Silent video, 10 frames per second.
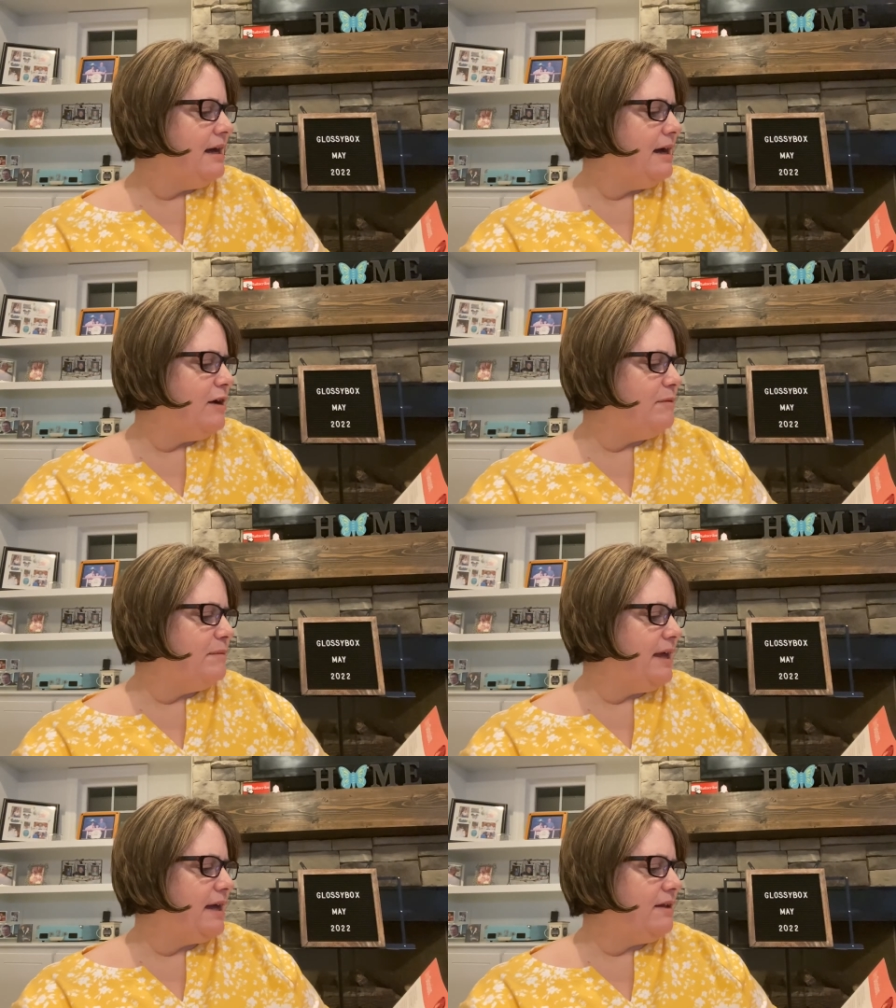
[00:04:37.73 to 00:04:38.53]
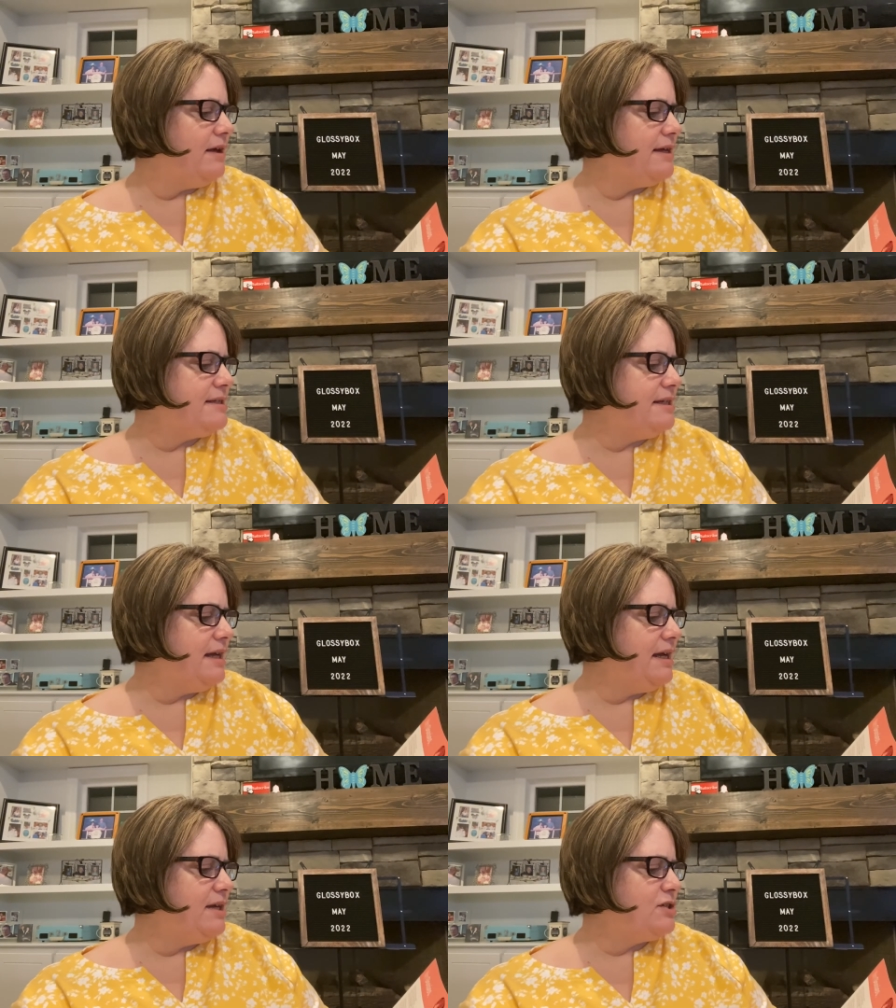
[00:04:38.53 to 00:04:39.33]
at Glossy
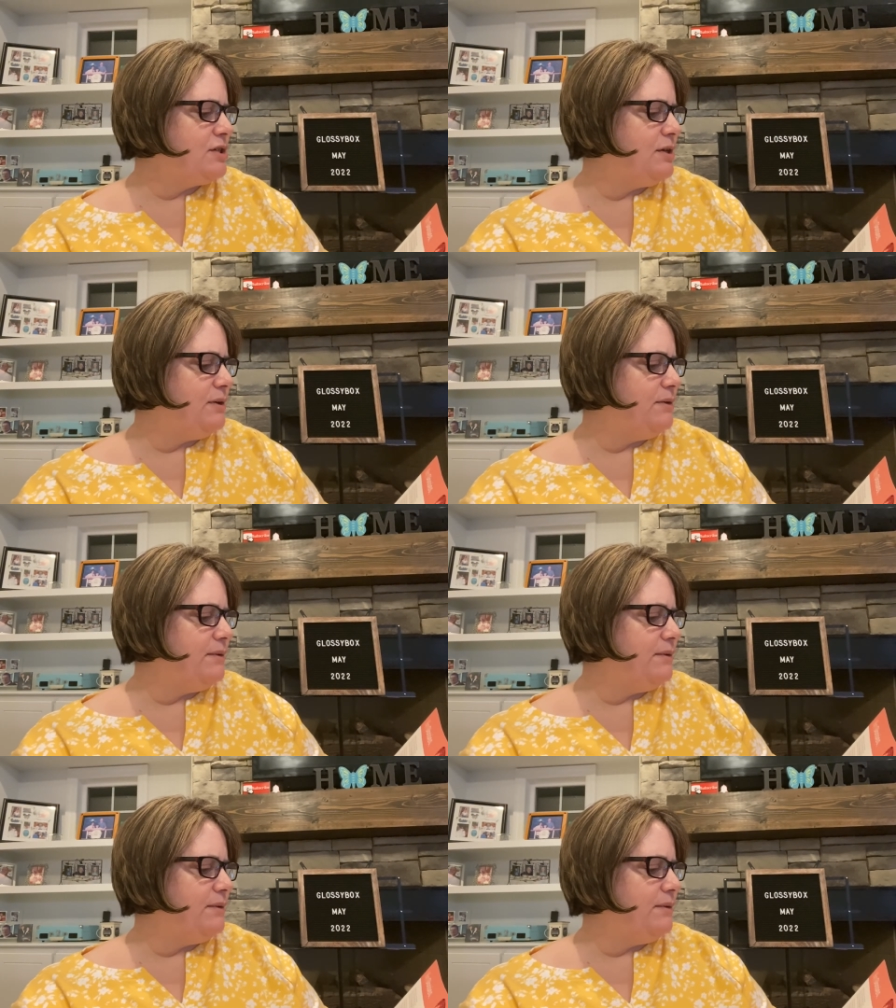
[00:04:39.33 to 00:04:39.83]
HQ,